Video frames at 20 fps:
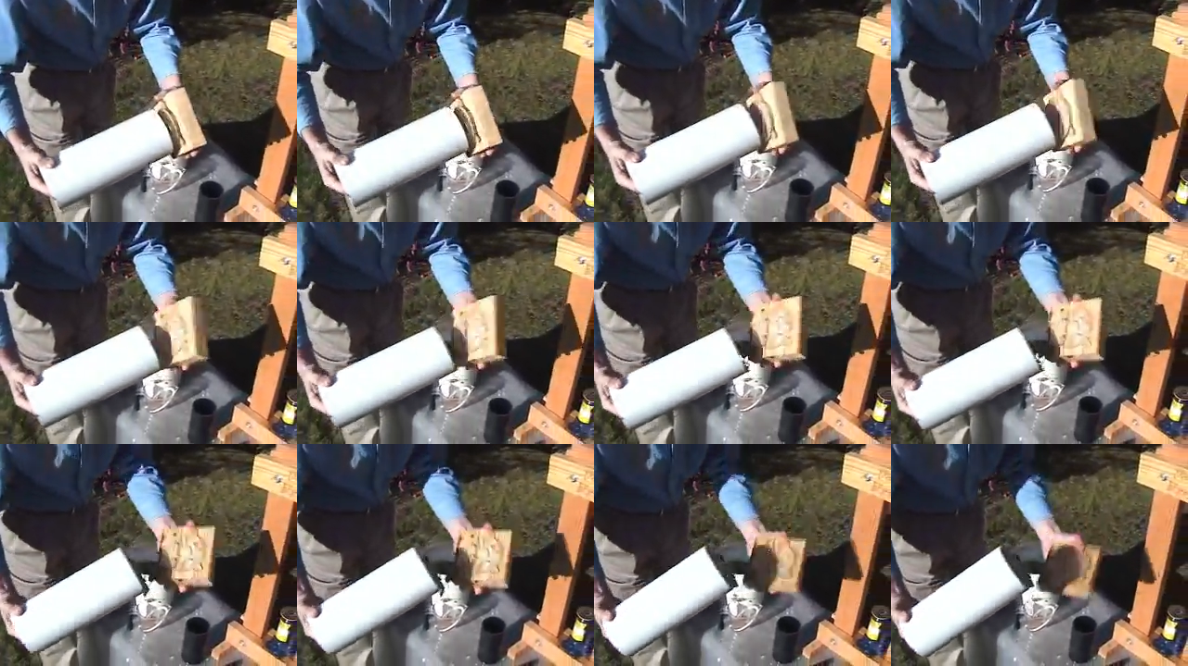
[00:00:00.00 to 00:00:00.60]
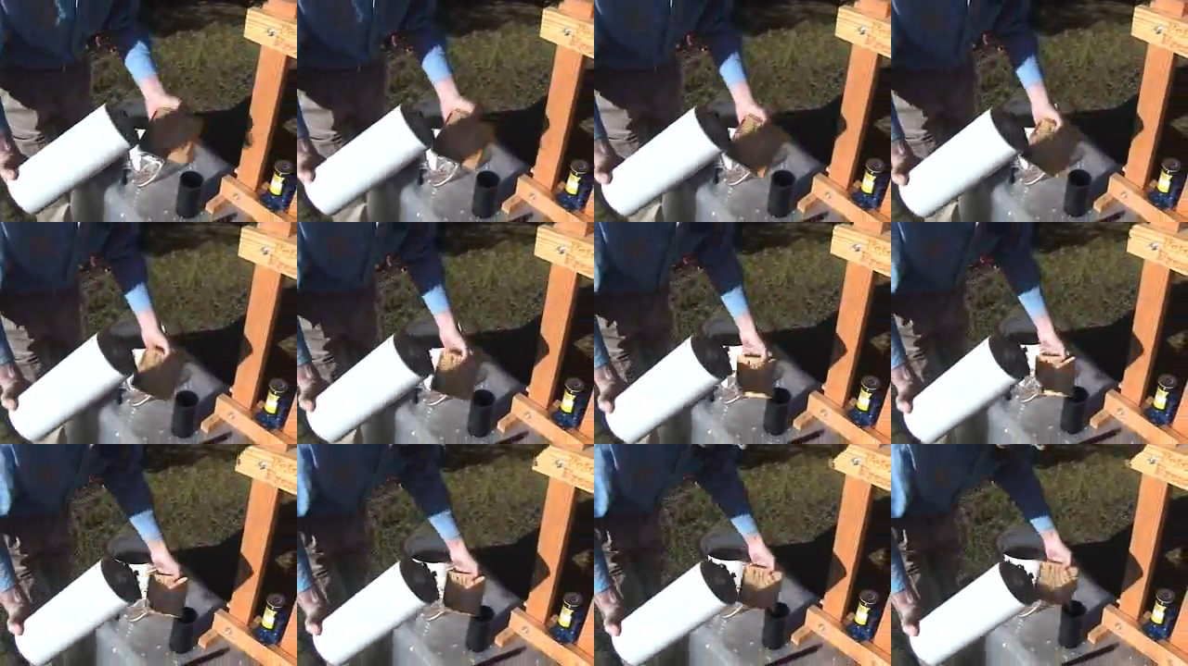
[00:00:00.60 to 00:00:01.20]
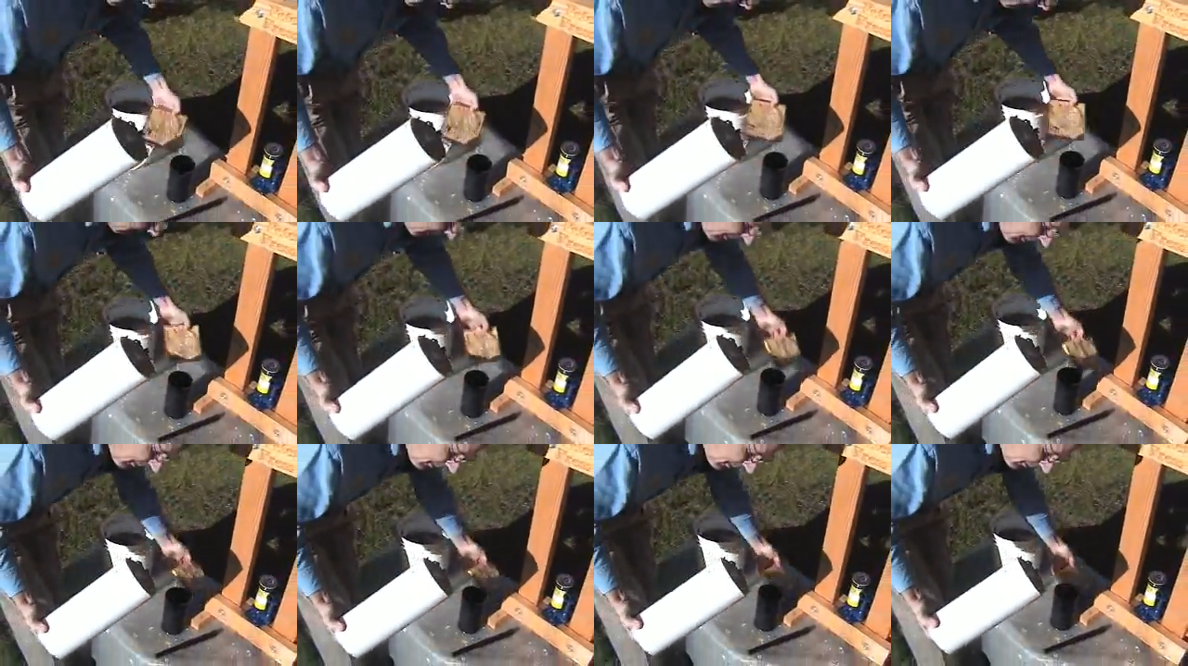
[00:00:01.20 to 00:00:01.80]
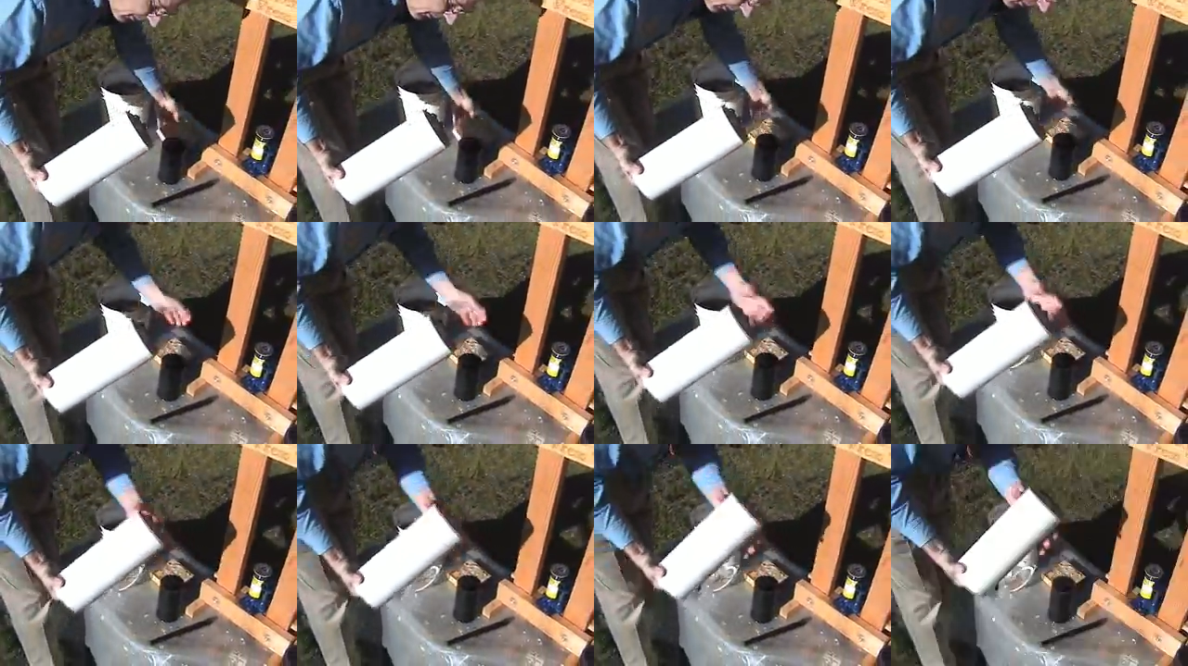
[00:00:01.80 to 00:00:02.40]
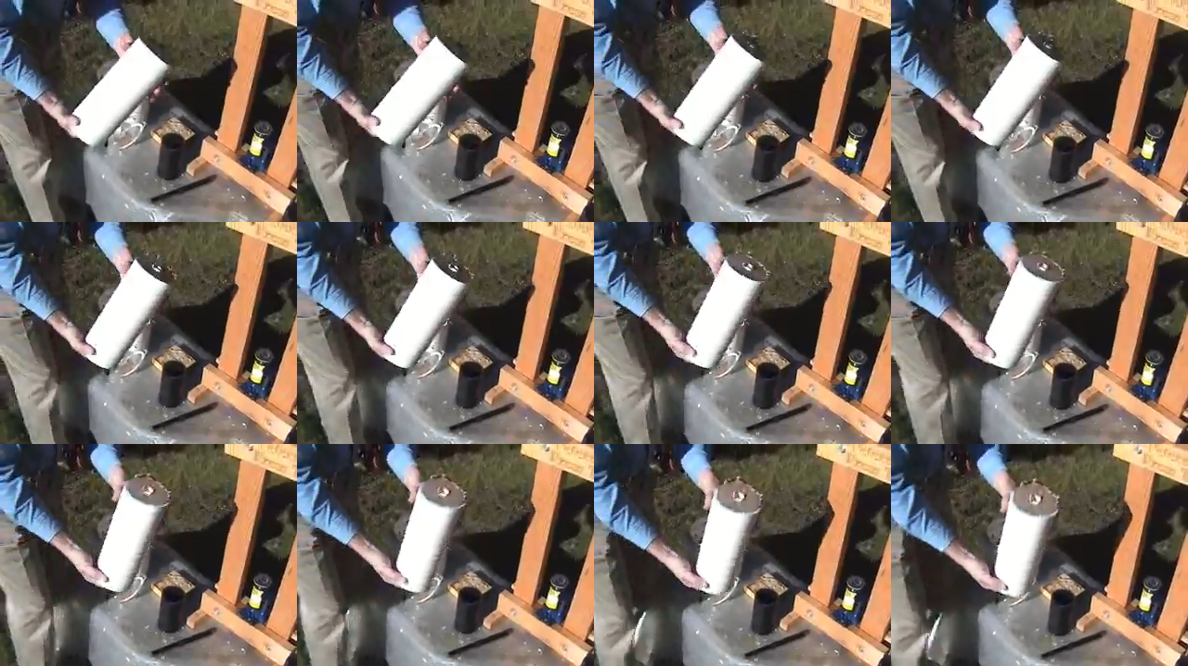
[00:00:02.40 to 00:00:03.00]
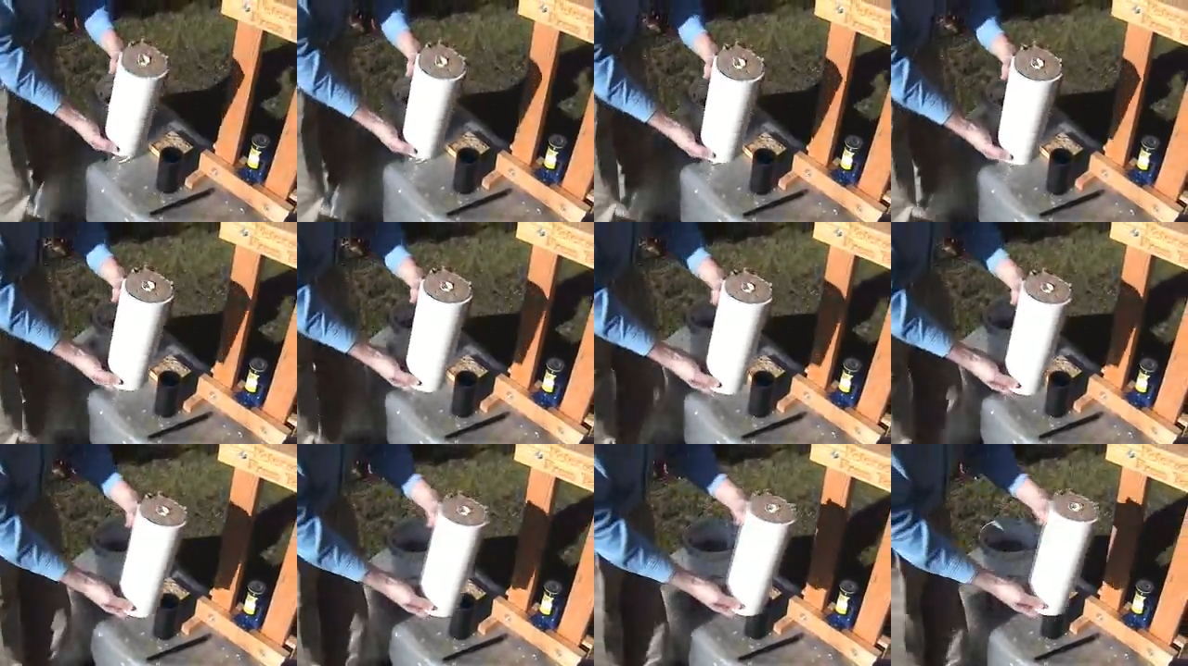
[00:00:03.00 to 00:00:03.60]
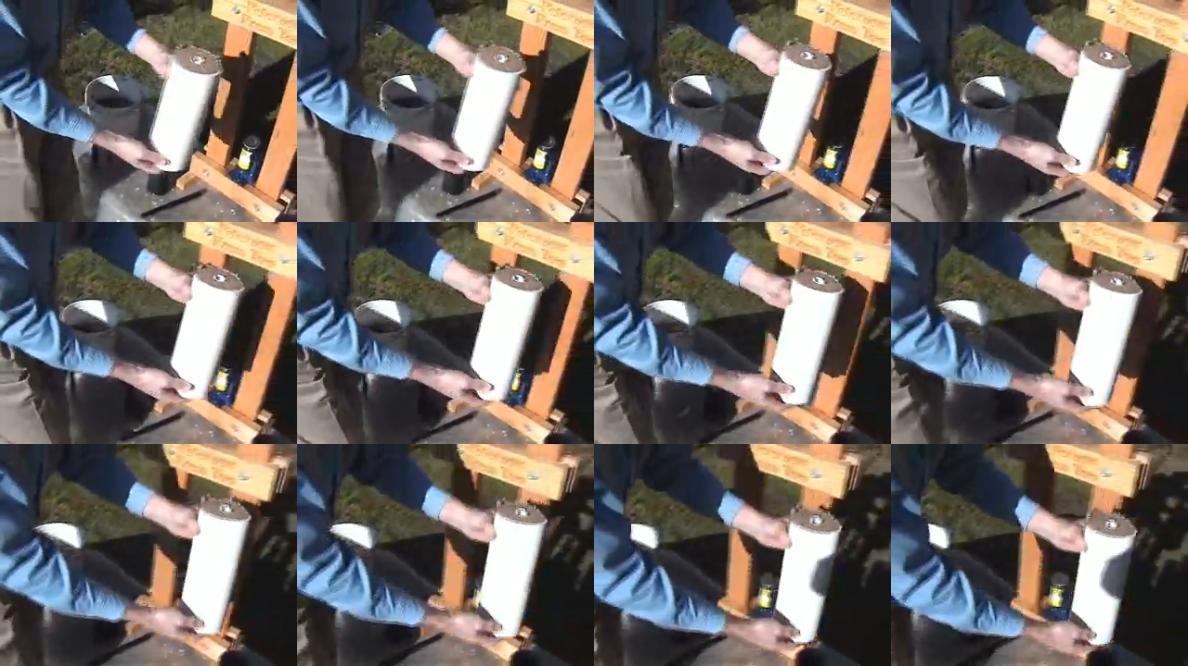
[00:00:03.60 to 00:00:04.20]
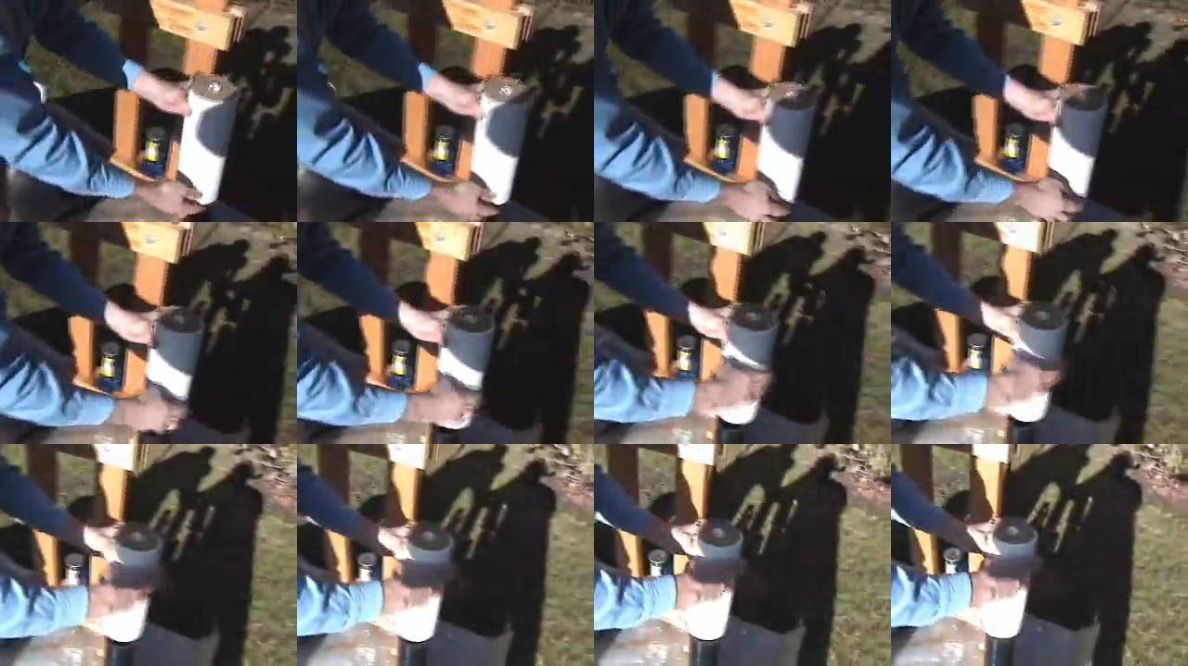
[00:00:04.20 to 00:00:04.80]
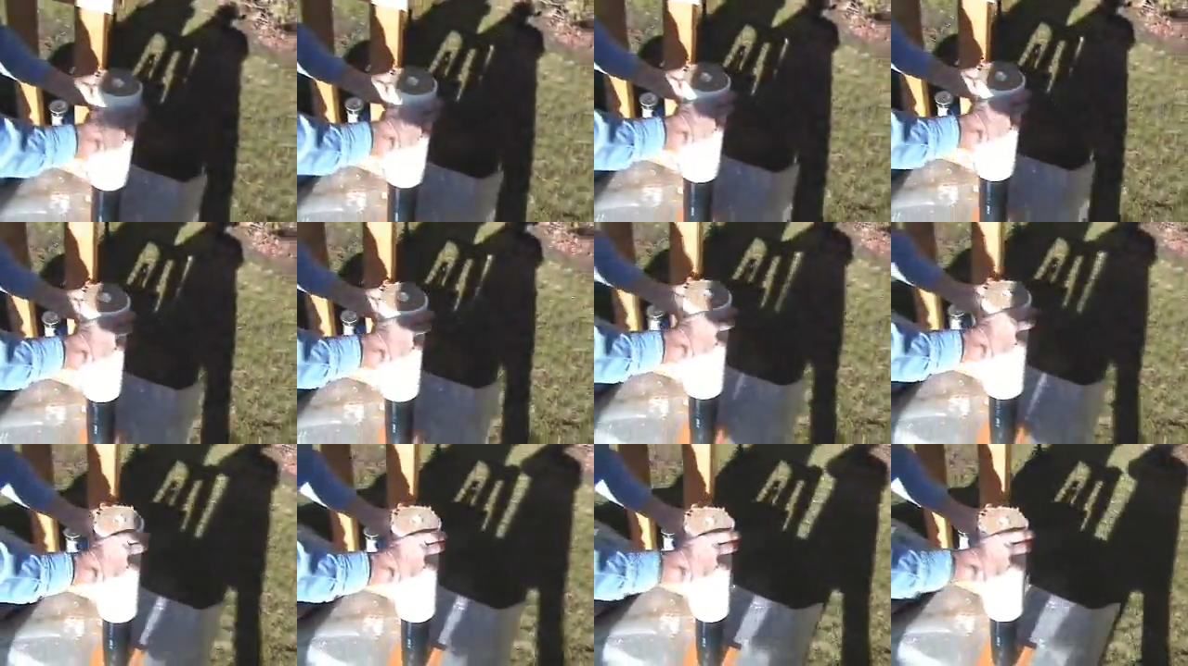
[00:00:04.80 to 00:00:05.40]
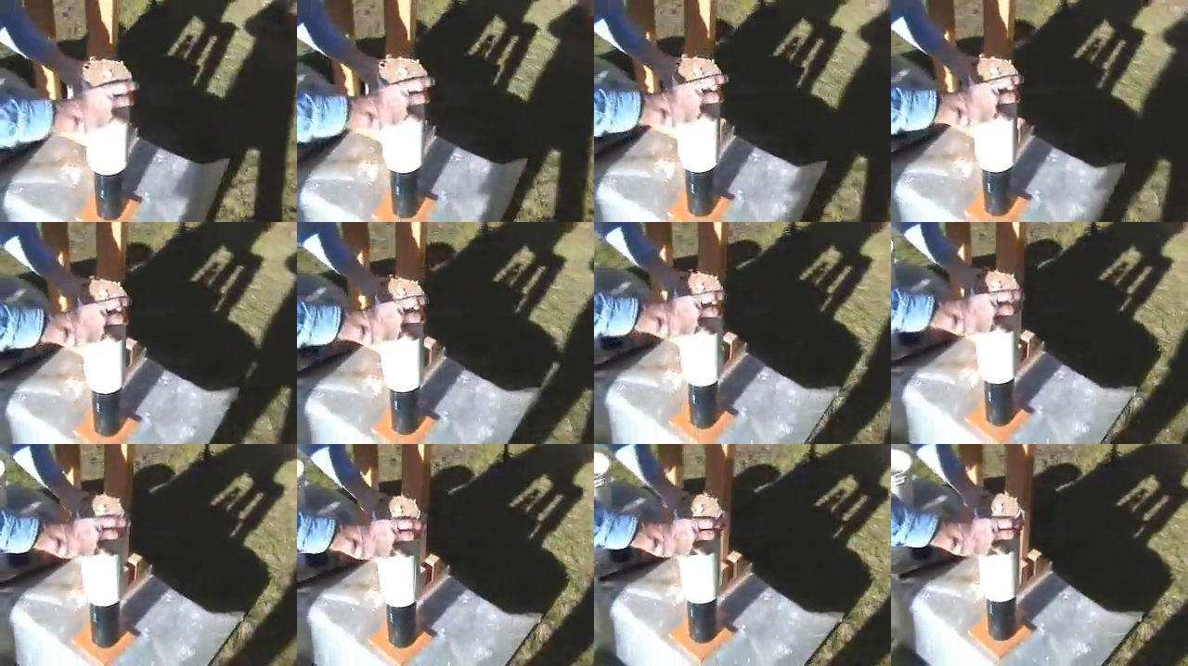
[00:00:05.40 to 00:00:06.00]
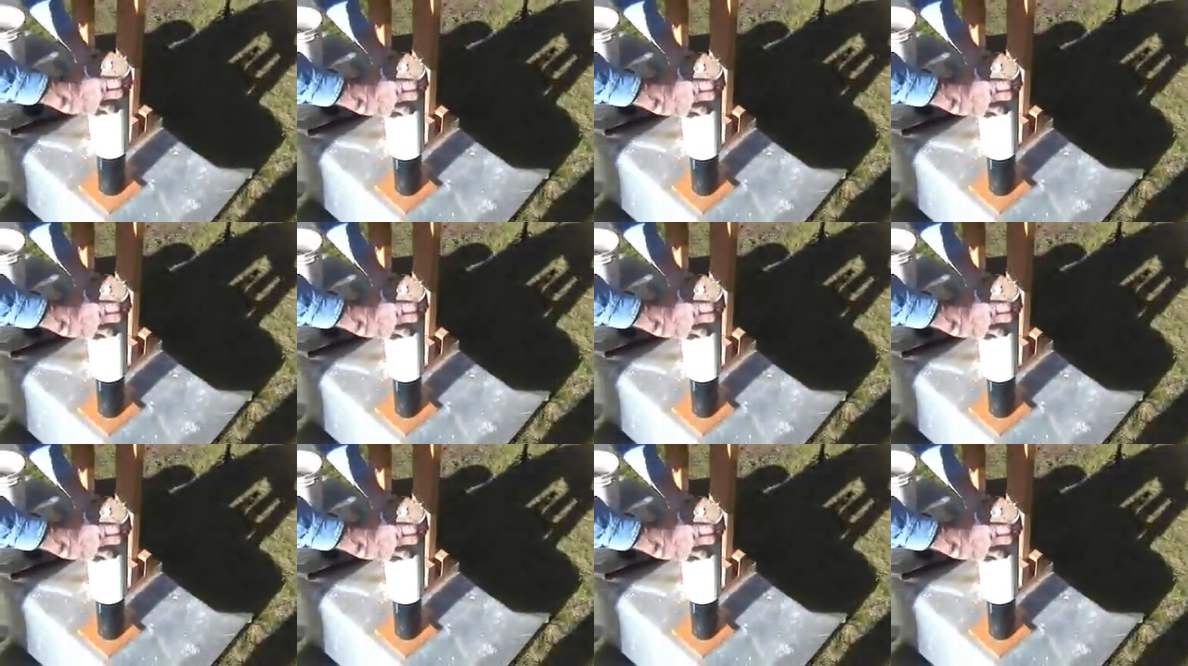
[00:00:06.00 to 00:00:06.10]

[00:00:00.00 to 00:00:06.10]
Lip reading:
Nobody's mouth can be seen.